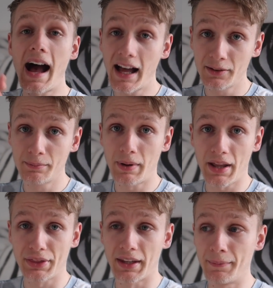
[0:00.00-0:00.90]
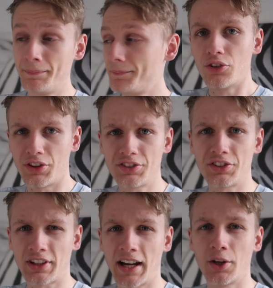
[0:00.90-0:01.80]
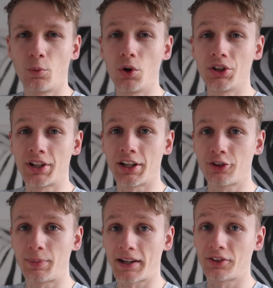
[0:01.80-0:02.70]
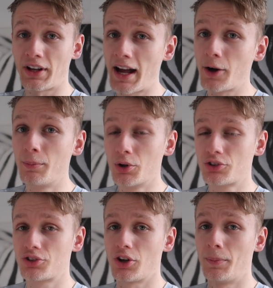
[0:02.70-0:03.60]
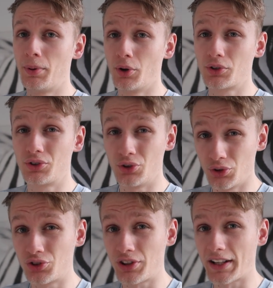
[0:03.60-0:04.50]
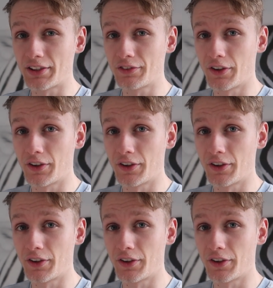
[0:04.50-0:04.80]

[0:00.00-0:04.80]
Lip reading: and bathed him, so this is kind of what you can expect on how much a pug does shed its